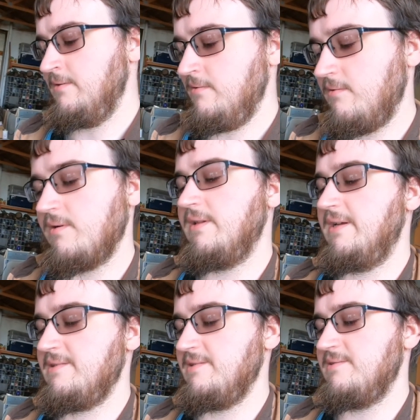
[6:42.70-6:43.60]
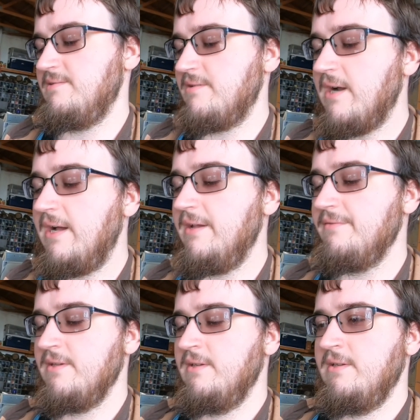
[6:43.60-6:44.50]
or glasses to drive,
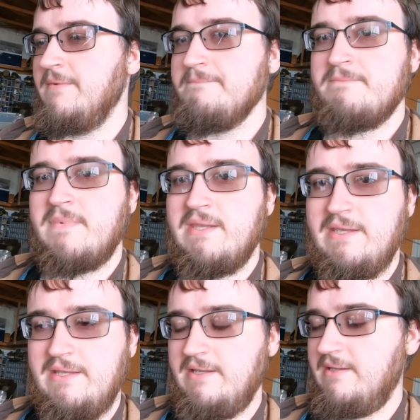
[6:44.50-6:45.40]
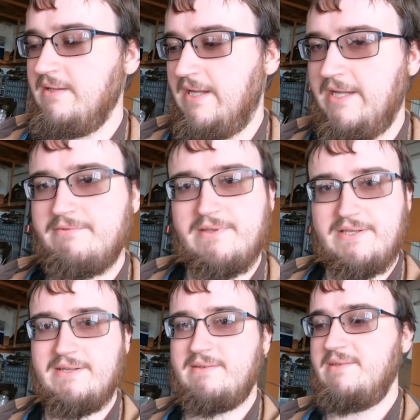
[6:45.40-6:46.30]
and I would
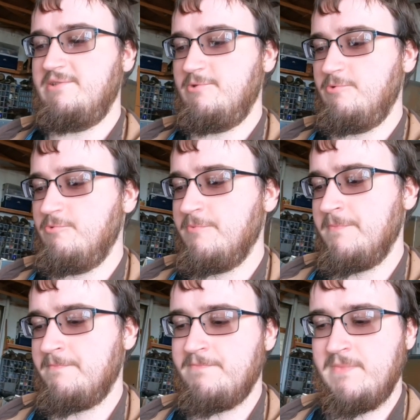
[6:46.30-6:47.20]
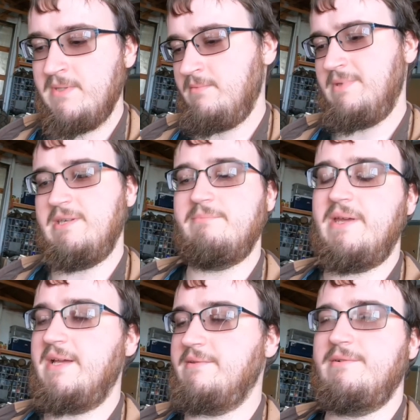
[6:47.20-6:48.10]
like to give
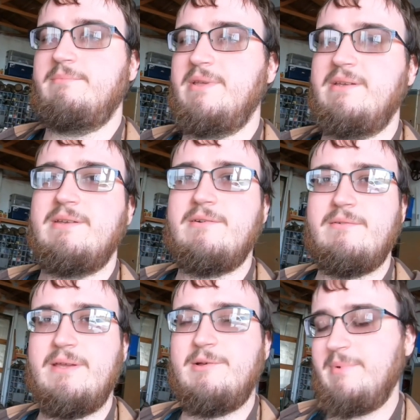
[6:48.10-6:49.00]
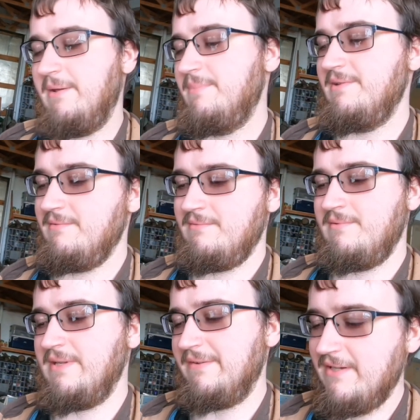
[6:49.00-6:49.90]
back a little bit, help. I've
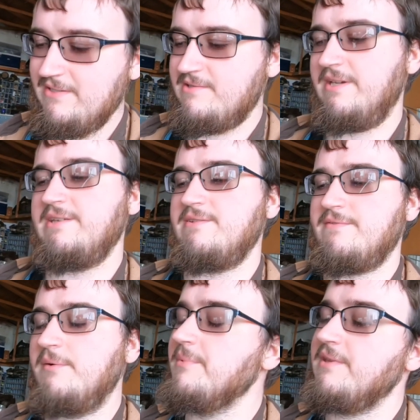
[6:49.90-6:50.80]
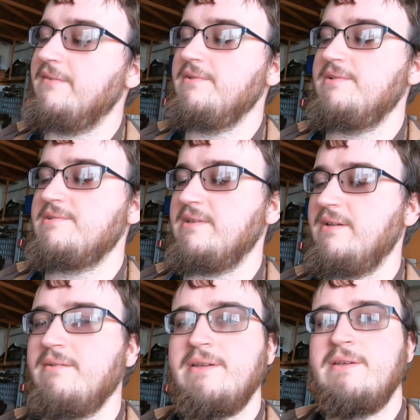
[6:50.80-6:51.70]
had these glasses for almost 7 years
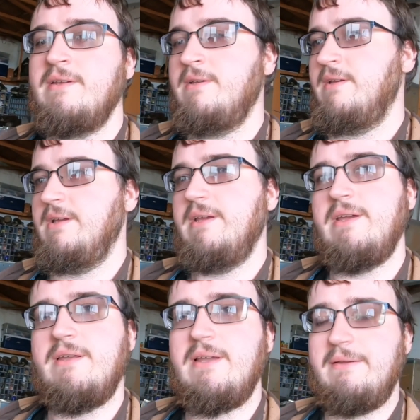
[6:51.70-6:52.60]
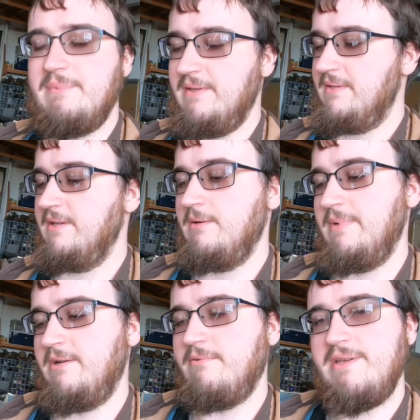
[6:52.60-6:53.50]
now, and I've been thinking
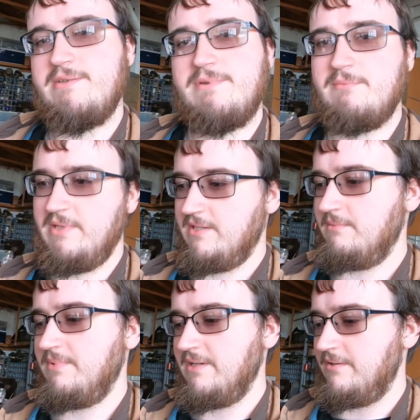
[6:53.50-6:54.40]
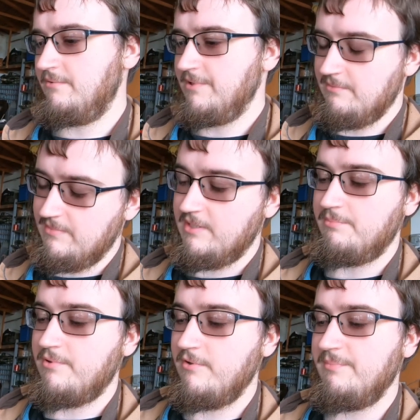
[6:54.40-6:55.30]
about ways we could make them better, we could make
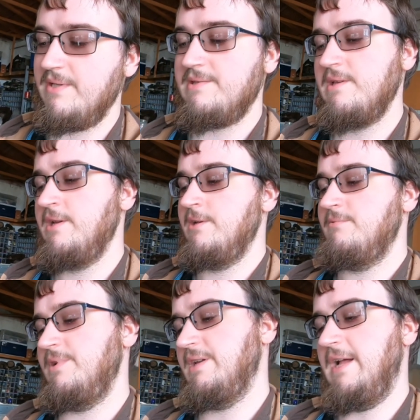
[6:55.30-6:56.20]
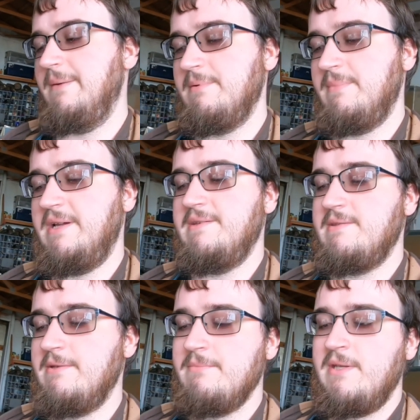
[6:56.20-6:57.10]
improvements, we could optimize
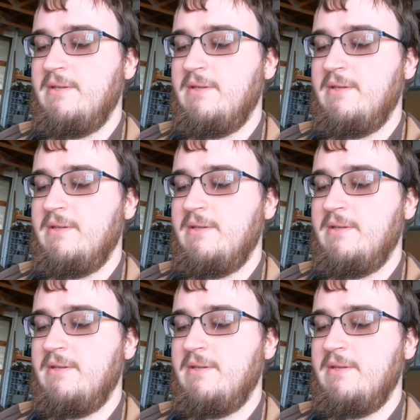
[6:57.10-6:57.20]
them.